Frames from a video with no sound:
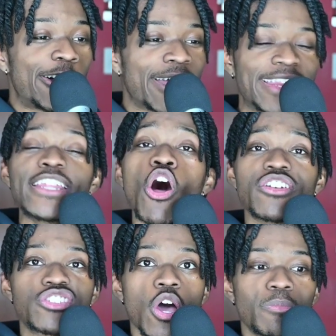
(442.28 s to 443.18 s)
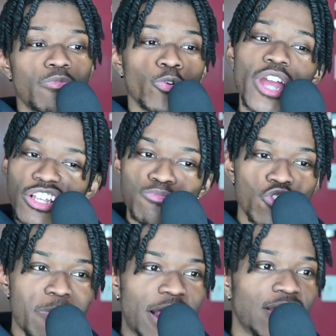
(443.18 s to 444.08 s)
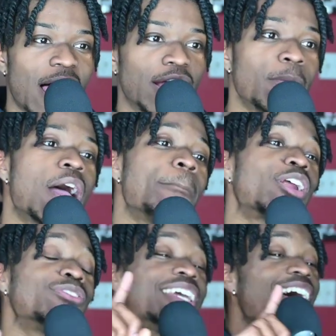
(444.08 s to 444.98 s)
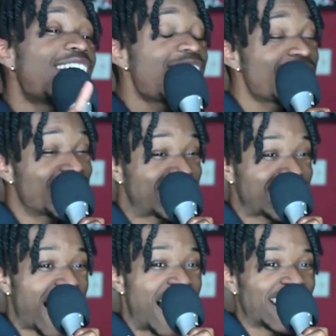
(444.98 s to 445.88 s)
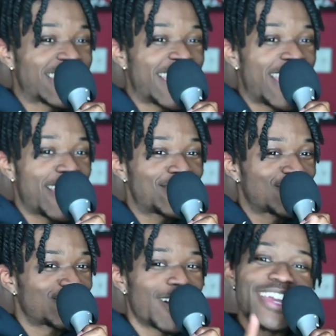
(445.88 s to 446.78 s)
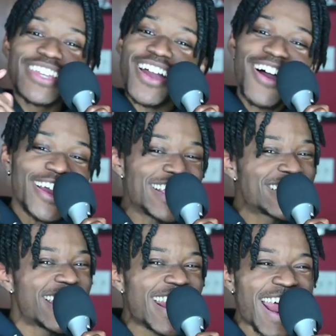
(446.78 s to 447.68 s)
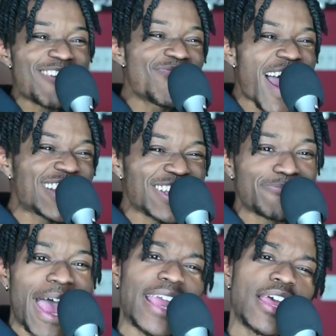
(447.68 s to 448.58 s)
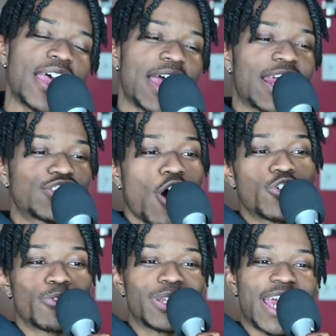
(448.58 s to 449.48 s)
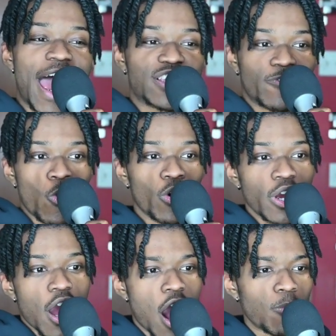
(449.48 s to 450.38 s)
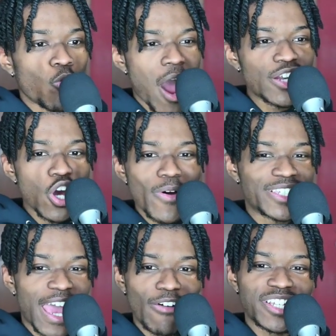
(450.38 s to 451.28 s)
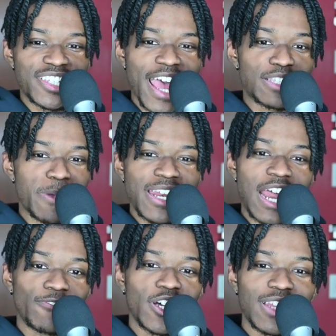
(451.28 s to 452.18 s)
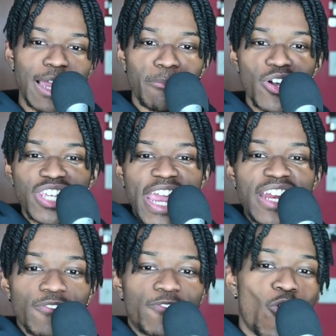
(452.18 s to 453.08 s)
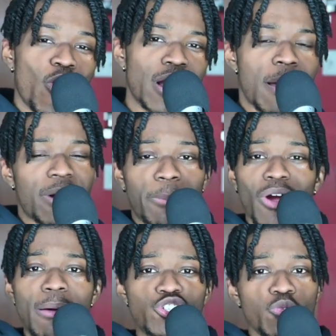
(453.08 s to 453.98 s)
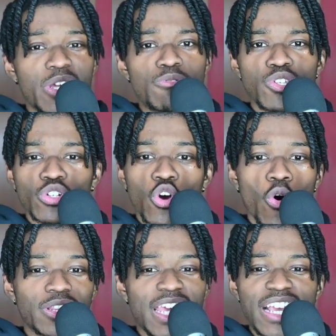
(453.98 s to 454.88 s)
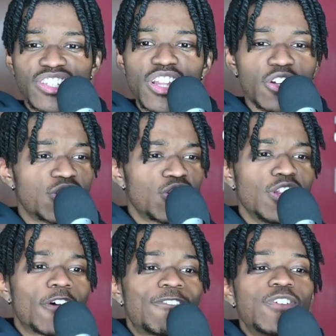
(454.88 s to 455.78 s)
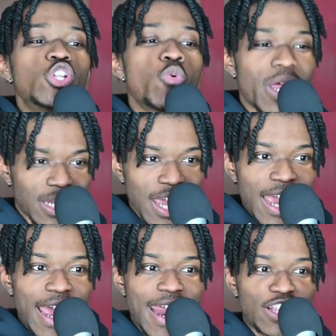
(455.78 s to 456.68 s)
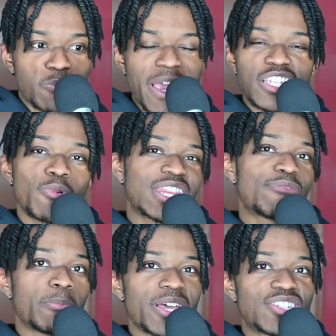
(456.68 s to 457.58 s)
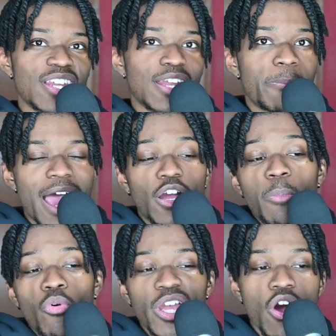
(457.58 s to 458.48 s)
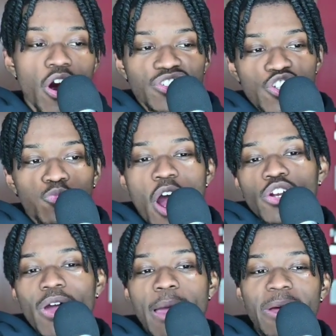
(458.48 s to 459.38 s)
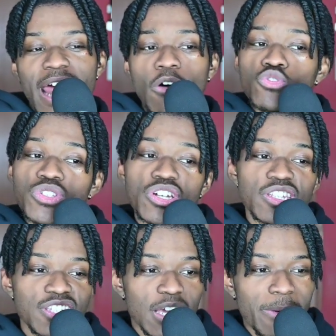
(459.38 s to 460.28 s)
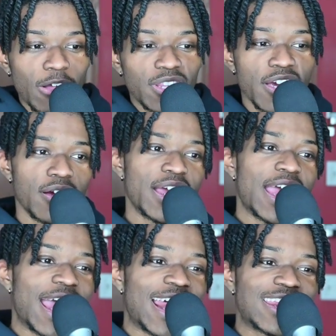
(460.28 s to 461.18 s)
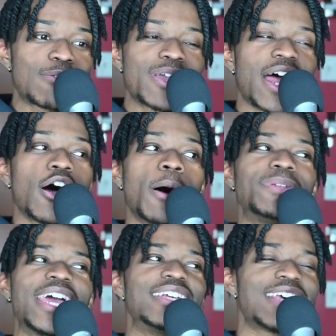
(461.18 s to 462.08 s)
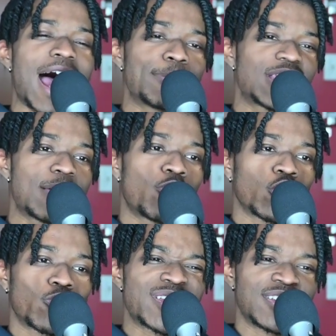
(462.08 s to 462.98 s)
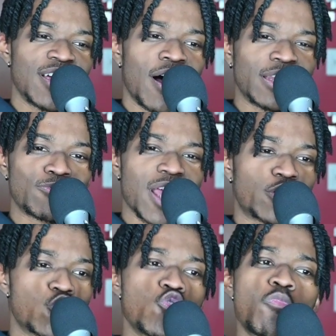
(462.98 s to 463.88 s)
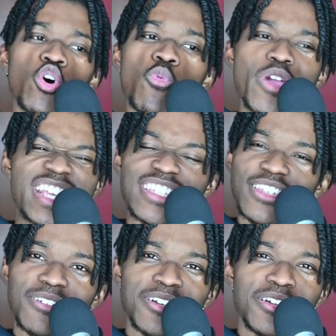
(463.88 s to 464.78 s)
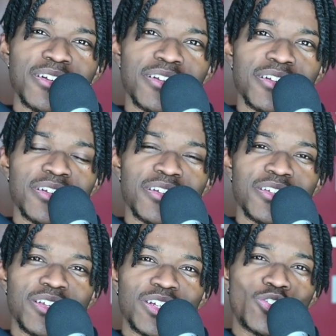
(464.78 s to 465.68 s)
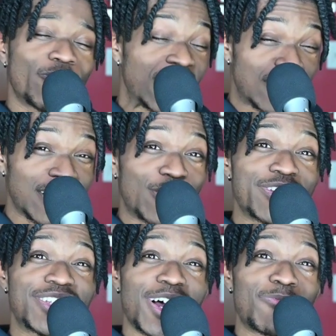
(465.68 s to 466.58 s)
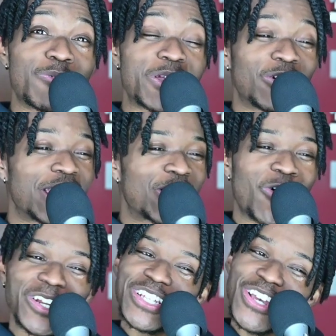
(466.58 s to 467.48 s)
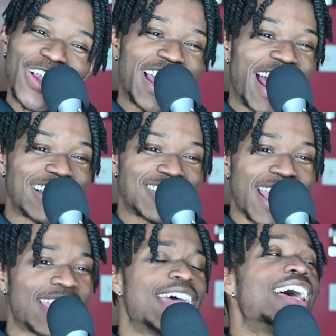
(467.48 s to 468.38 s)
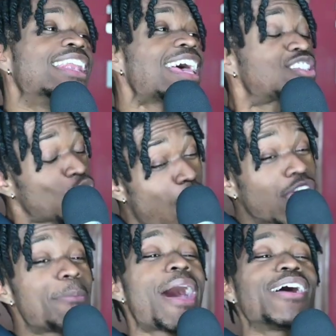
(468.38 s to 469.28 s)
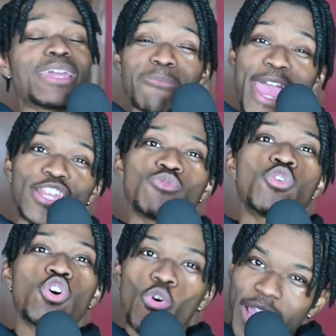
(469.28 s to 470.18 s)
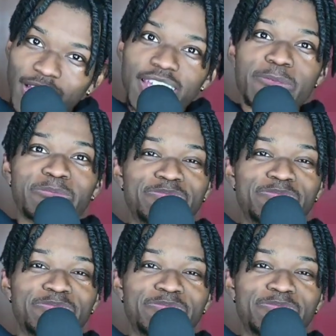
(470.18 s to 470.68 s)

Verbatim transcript: okay, they lost though. Rui Hachimura's back in the lineup. But on the other side of things, Trae Young, he's getting that magic back, and that's all you can really ask for. Um, Rondo, his counting stats may not have looked like much, eight and four, but I promise you, when he was on the court, things look look fluid, and that's basically what they've been missing in the backup point guard since Rondo had been out. So it's good to see him out there. And I think we got an updated timetable on Kris Dunn. There was like two more weeks. So eventually, Kris Dunn will be on that court. That's all I gotta say. Let's talk about Immanuel Quickley.